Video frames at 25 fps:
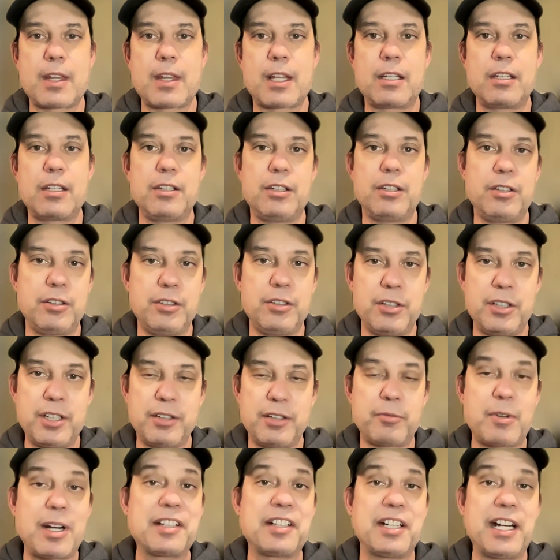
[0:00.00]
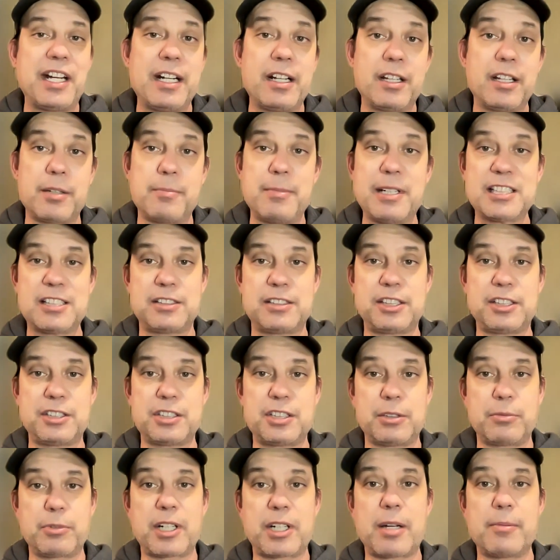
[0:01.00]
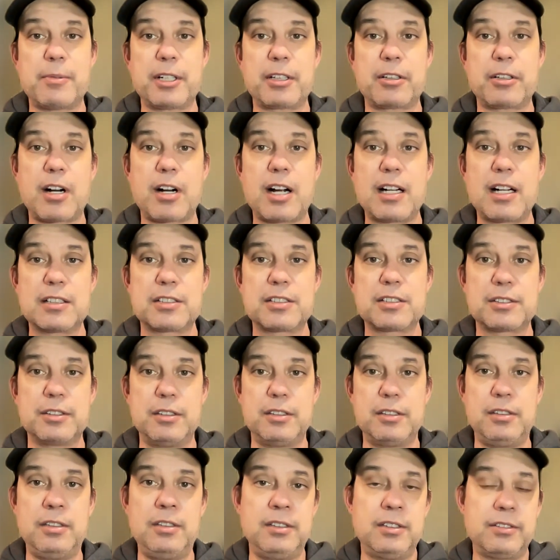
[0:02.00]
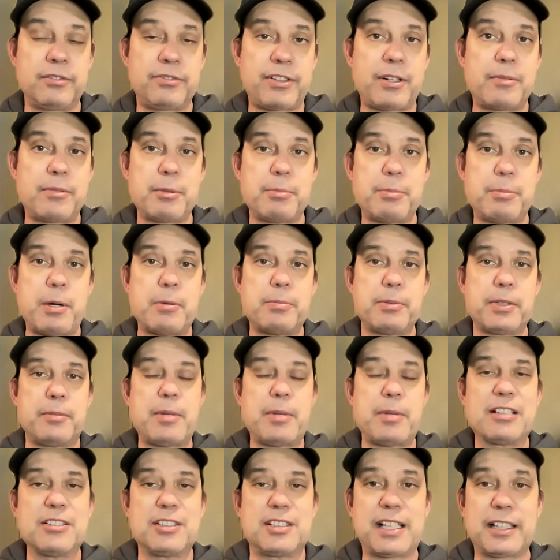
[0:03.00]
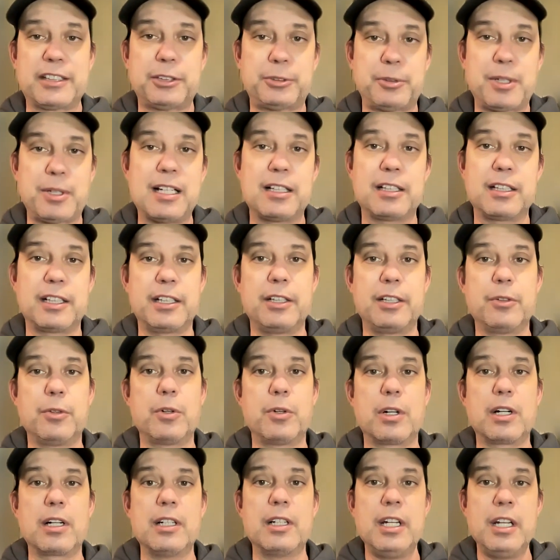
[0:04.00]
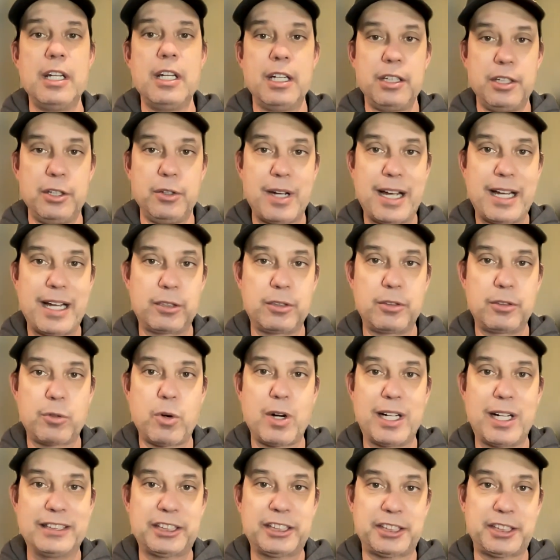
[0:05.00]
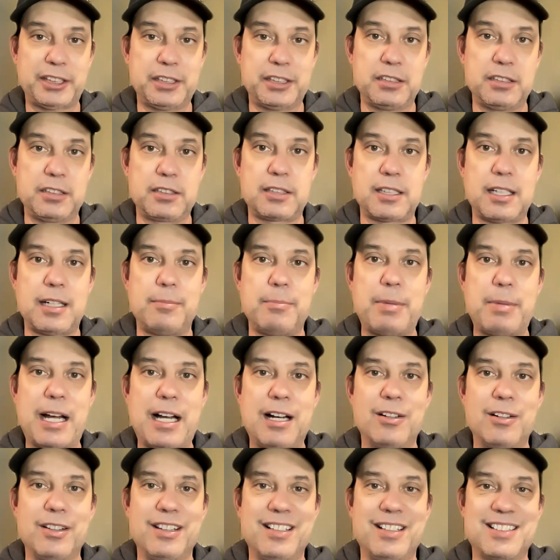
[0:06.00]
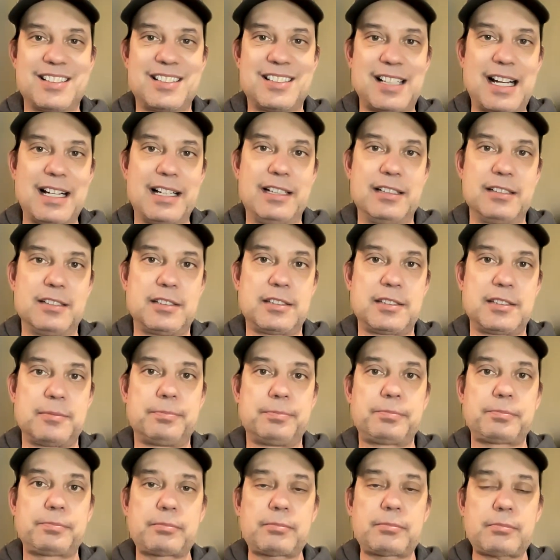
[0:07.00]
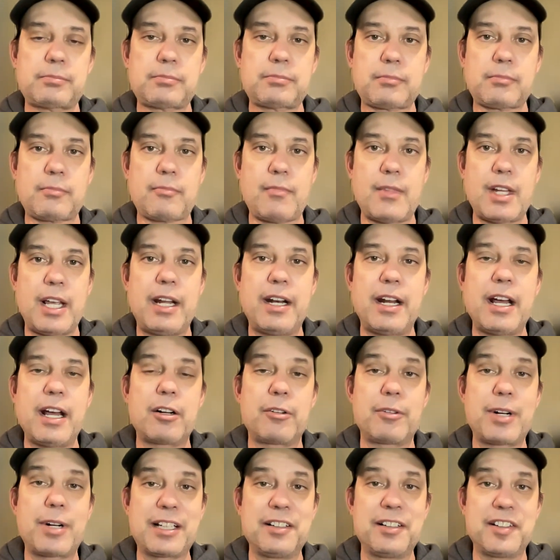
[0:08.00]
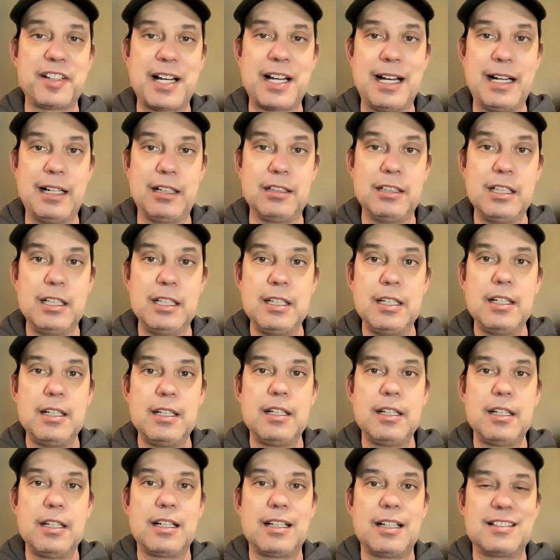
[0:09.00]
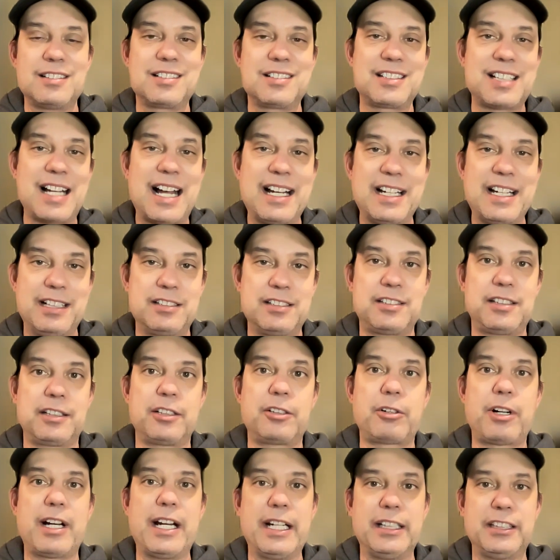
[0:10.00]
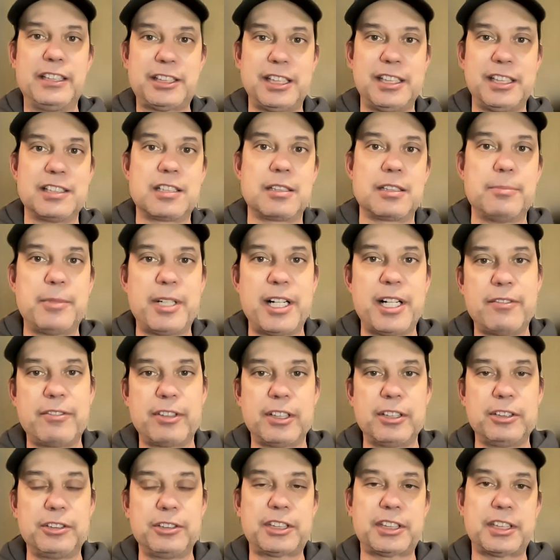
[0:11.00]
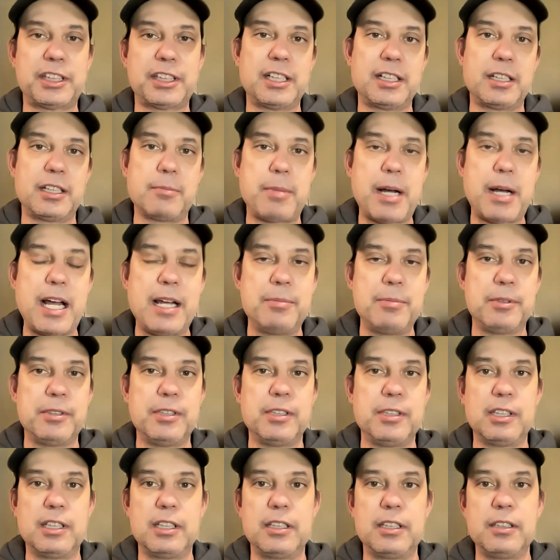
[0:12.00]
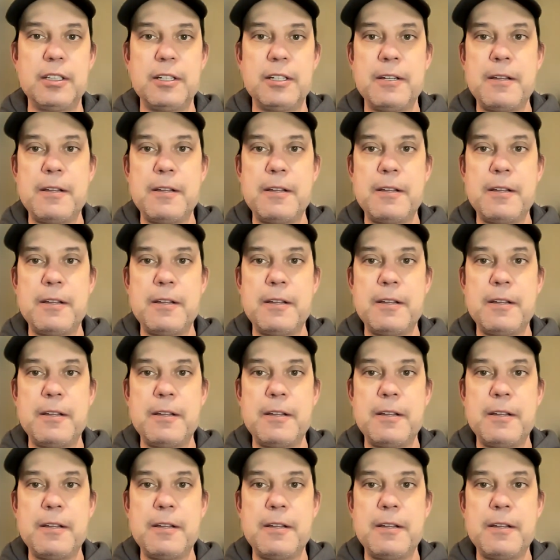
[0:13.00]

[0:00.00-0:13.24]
you didn't resonate on the messages that were coming across from the pulpit about sexuality, or you had questions about the science and how to reconcile science and creationism and evolution and the Bible, and